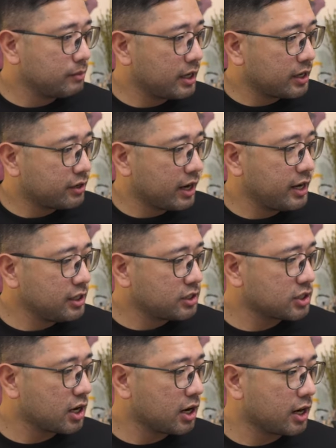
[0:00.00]
to my grind
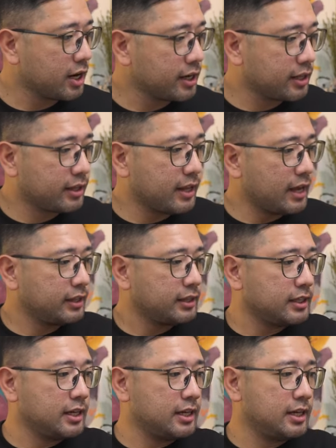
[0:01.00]
chart, that
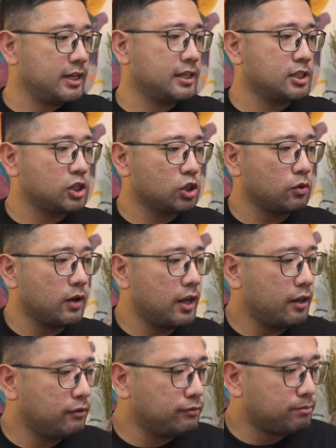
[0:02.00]
is
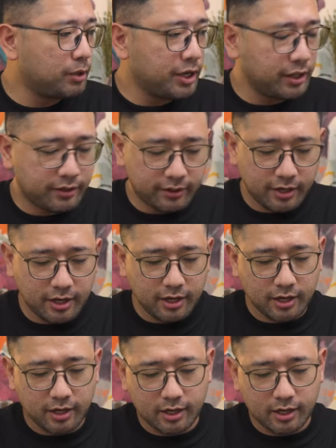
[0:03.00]
12.3.